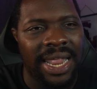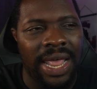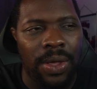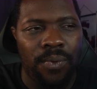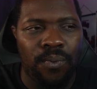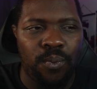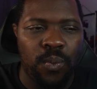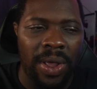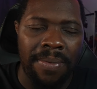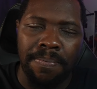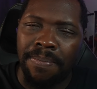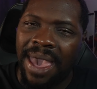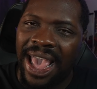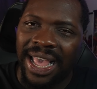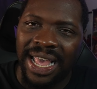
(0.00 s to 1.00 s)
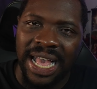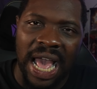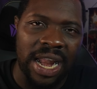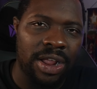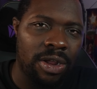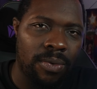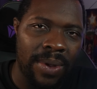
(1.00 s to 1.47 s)
it went back and kind
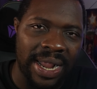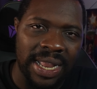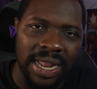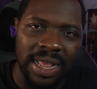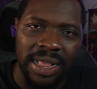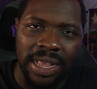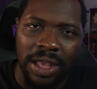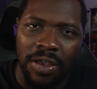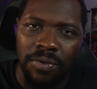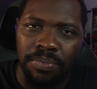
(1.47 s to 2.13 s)
of corrected itself,